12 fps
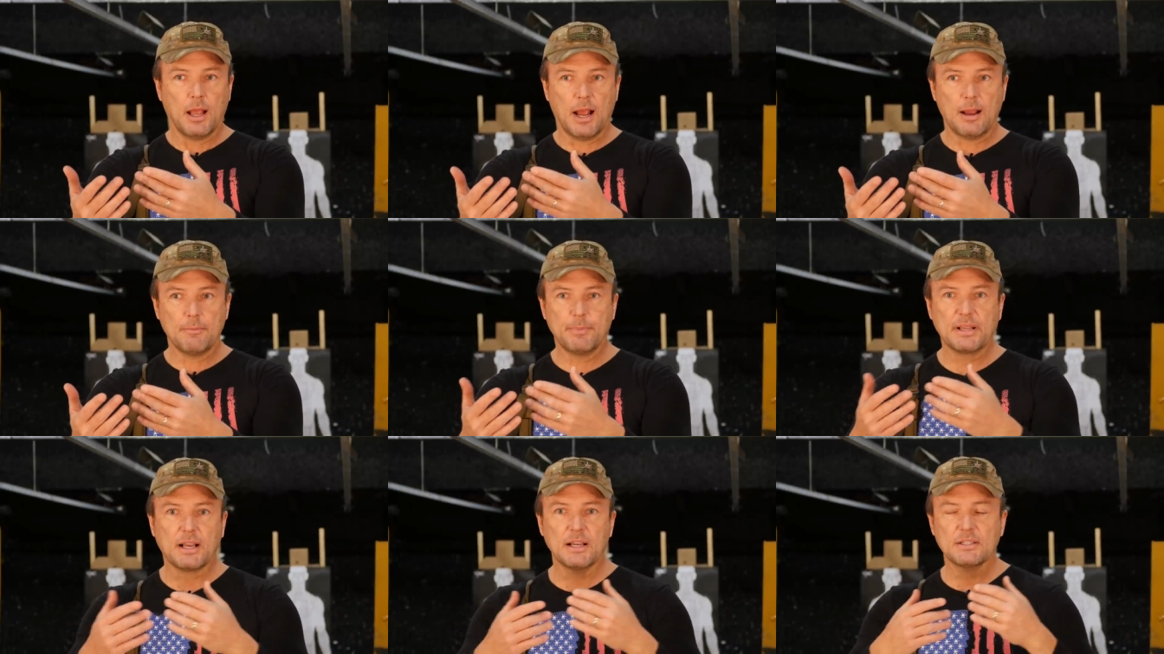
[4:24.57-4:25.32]
Uh,
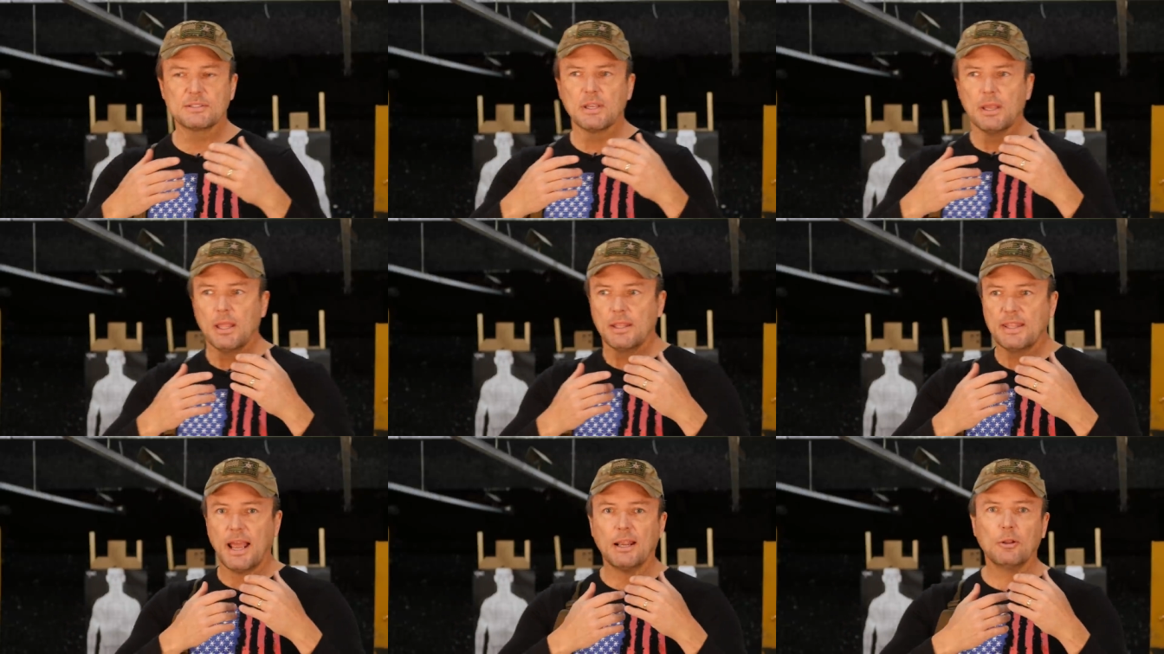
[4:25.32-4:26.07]
because
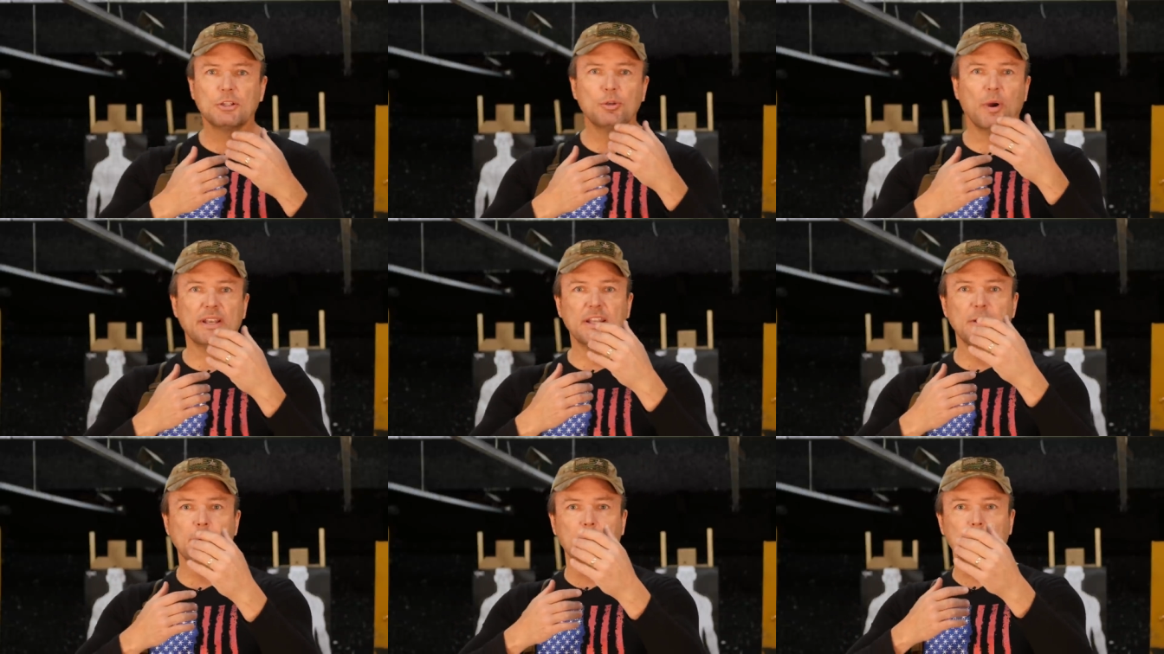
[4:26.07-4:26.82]
not only do I
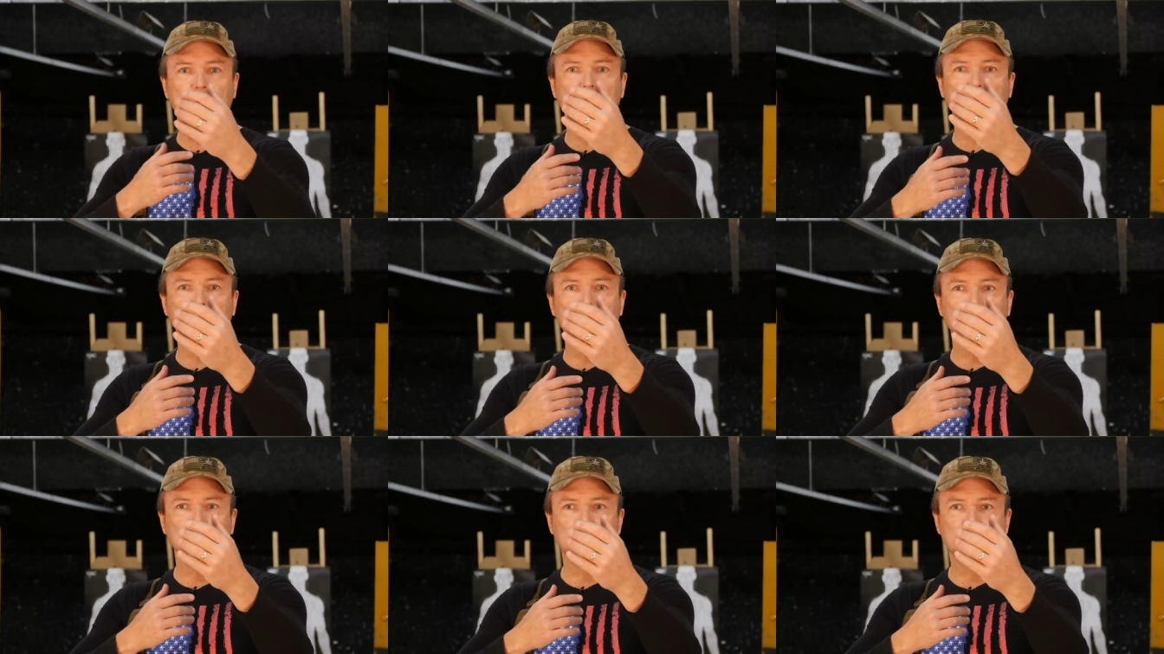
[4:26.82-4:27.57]
need to be able to